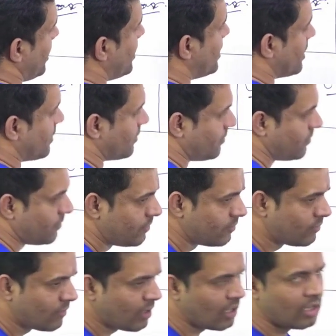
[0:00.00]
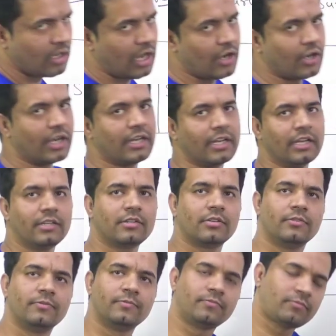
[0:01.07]
Eden. Are you getting
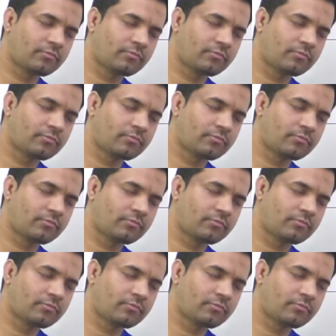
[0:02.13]
it?